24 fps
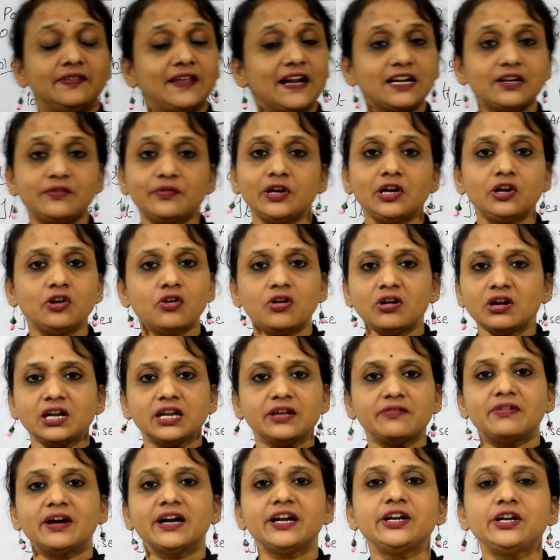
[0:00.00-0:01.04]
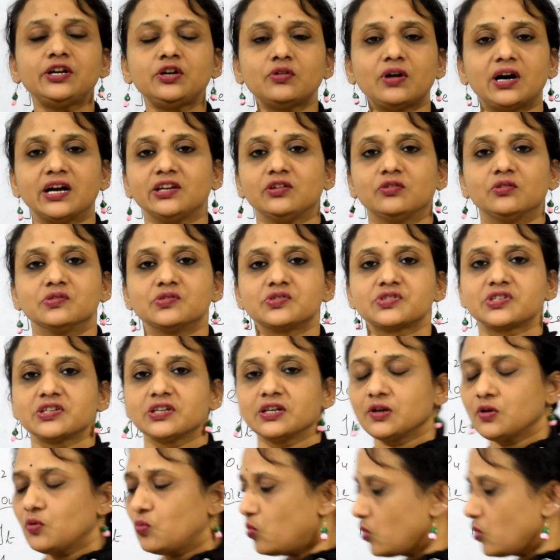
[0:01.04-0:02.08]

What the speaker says: that will not divide into ions.